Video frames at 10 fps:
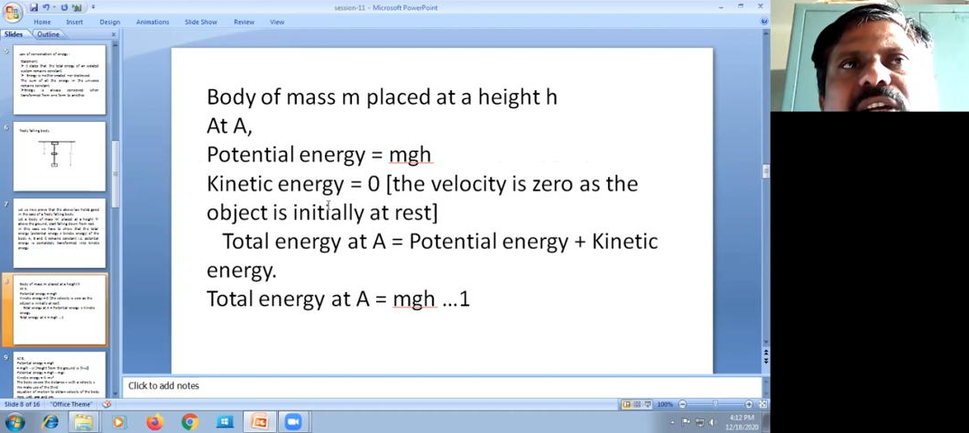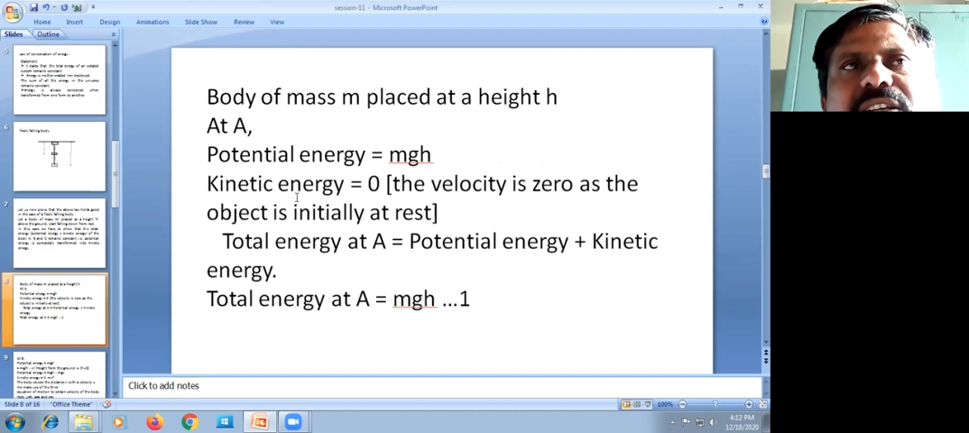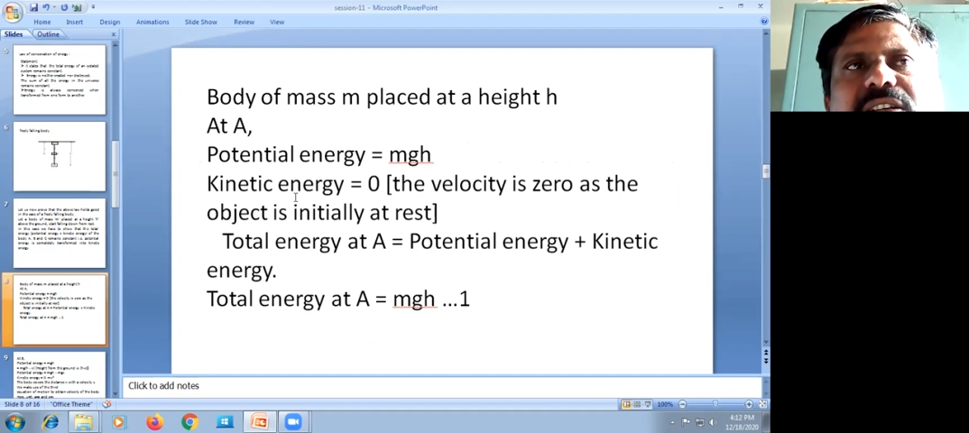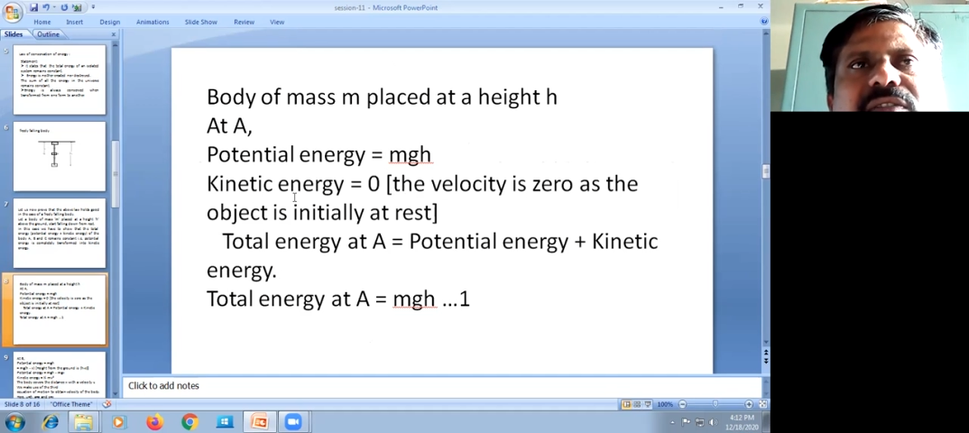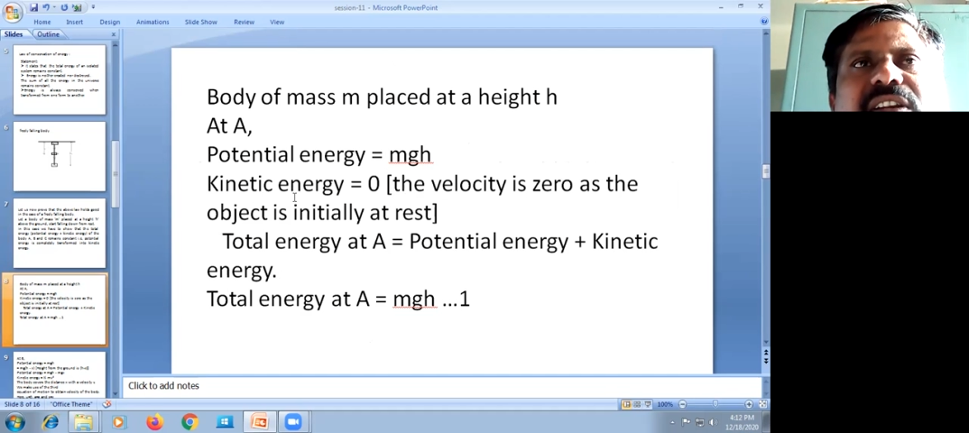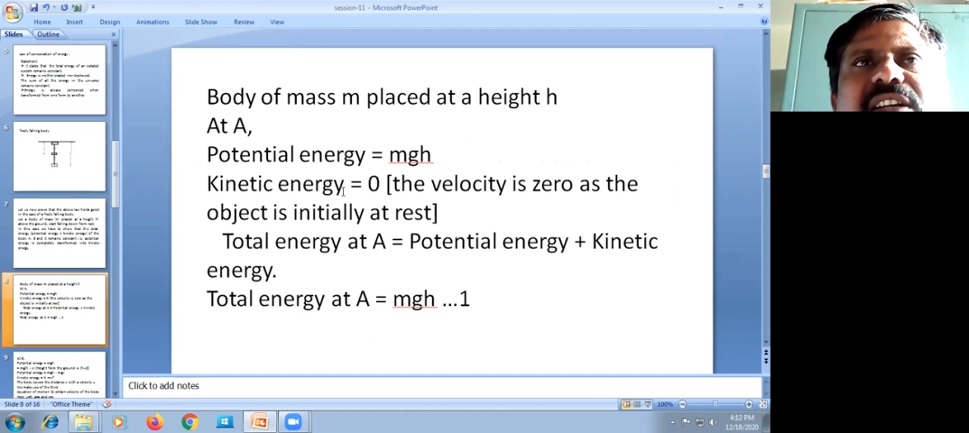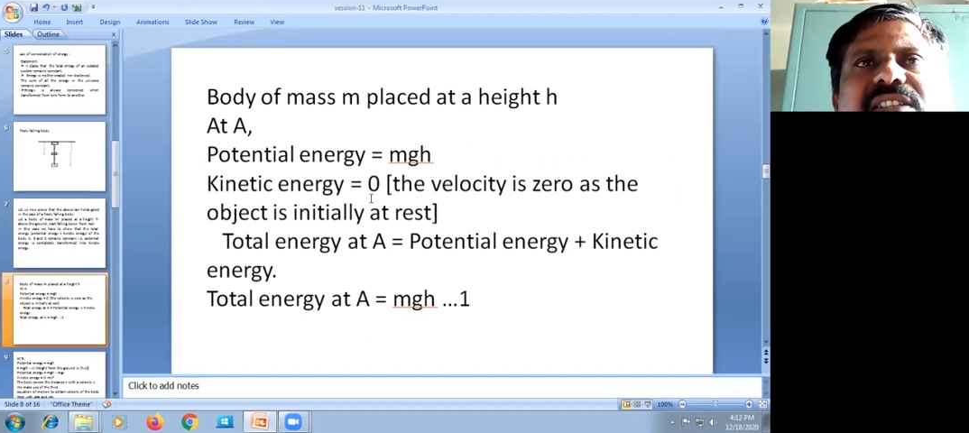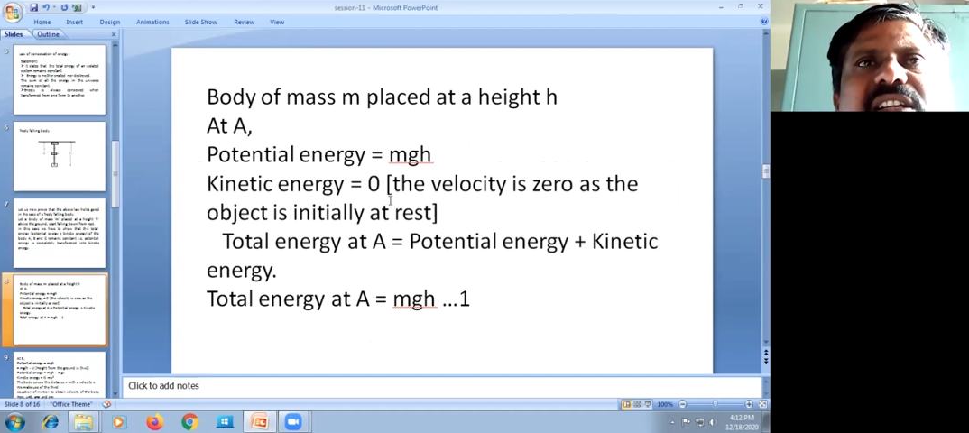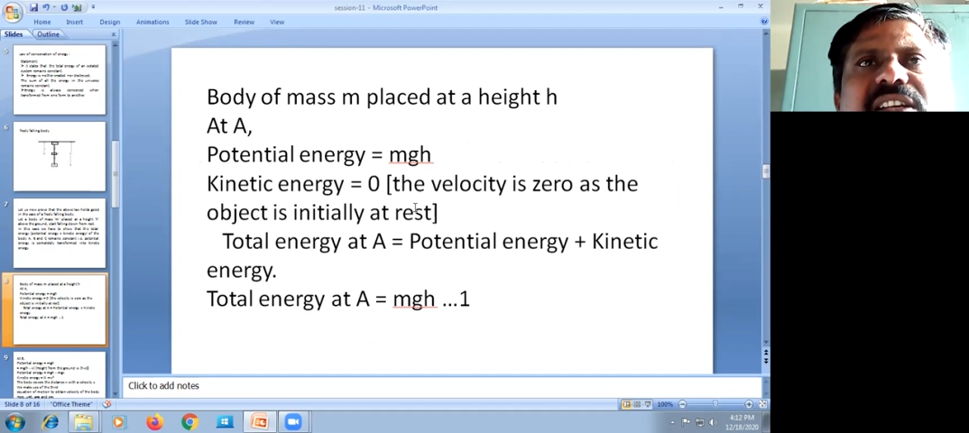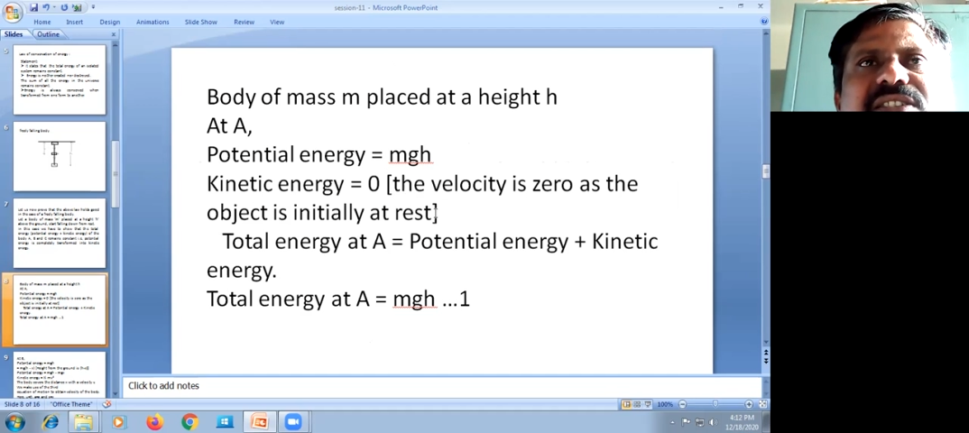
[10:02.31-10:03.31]
that when it
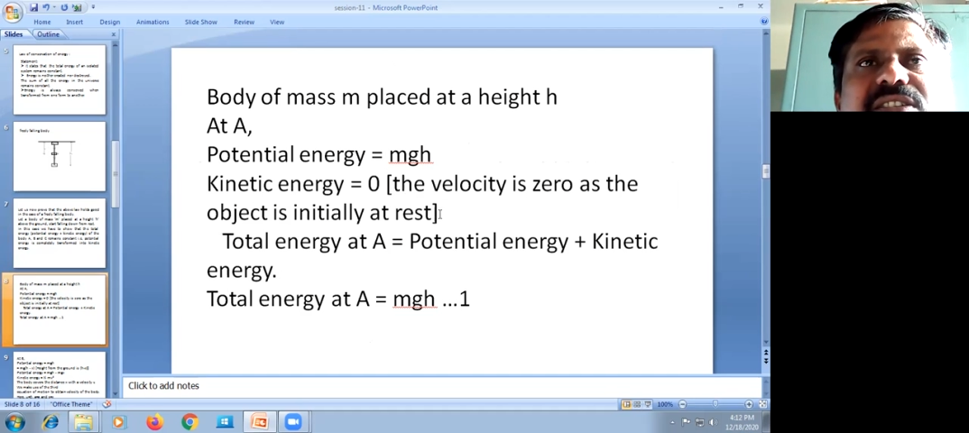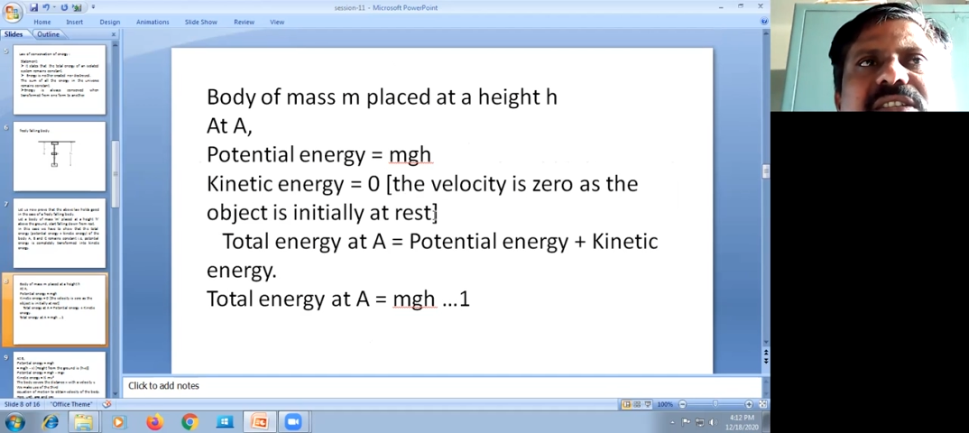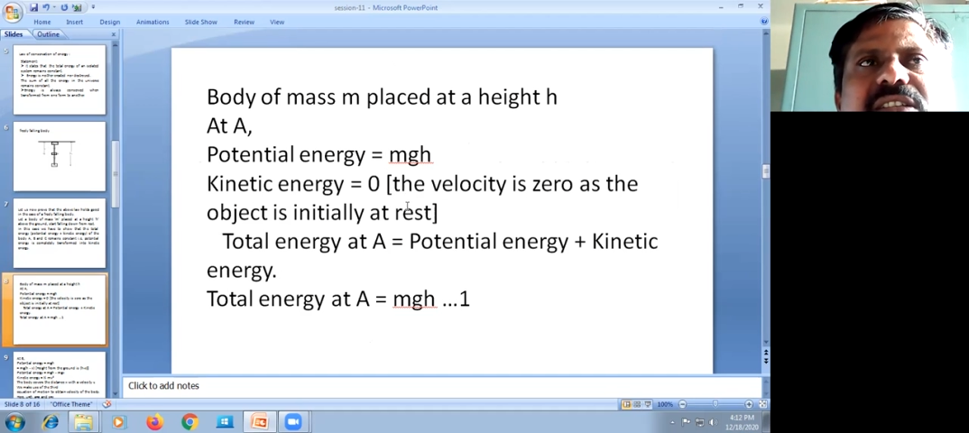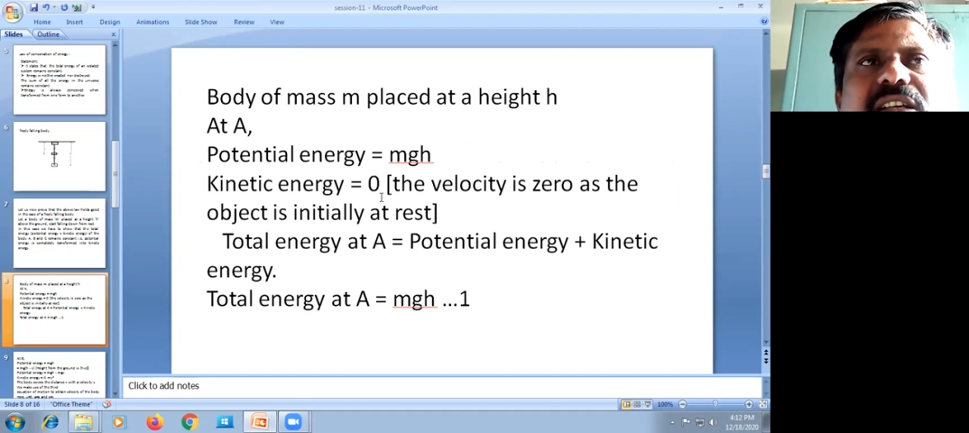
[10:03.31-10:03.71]
is at rest,